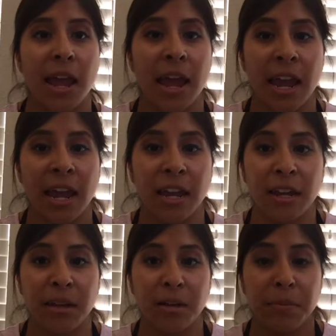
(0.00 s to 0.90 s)

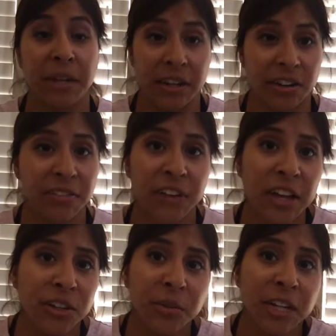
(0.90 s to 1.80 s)
a peer
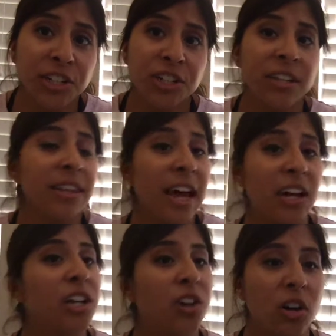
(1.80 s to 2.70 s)
evaluation, that
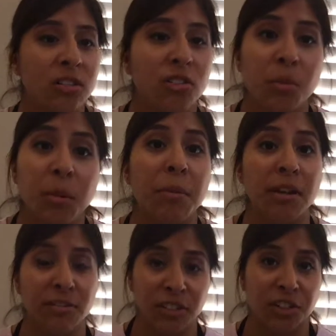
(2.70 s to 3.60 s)
can also be
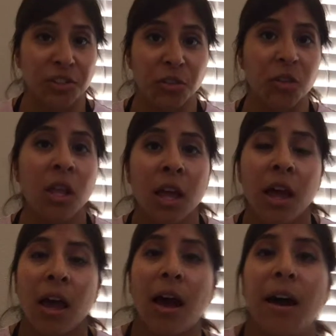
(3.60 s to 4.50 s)
beneficial,
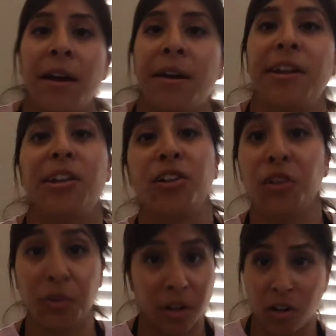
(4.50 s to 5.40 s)
and you
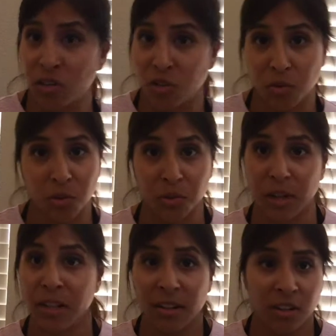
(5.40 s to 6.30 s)
can also do
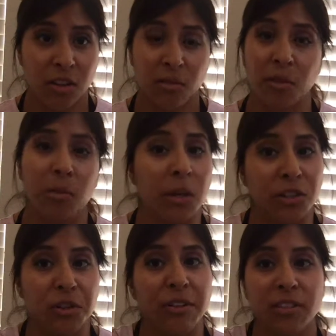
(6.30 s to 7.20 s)
it through
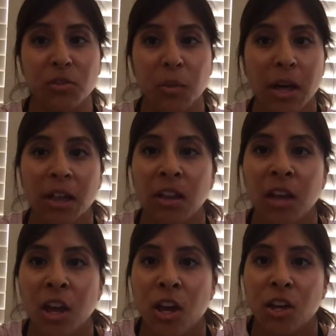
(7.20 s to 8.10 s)
OneDrive as well.
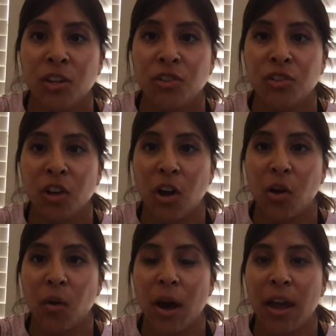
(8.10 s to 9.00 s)

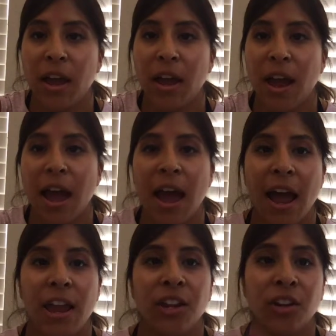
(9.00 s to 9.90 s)
So
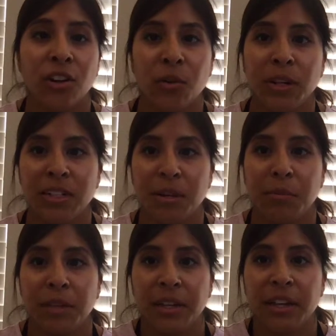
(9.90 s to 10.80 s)
you're going to
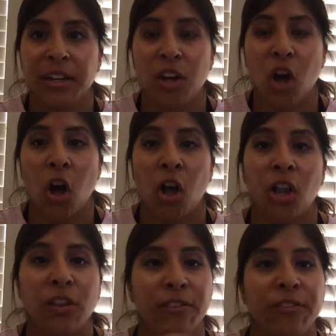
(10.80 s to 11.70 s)
complete
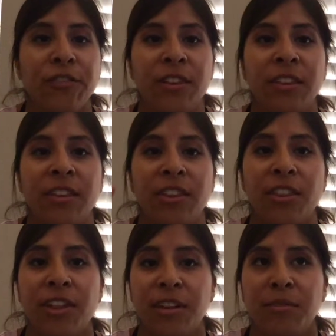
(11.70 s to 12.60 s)
all of
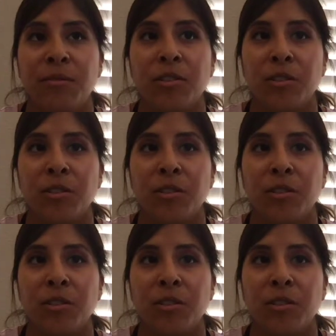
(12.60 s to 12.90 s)
the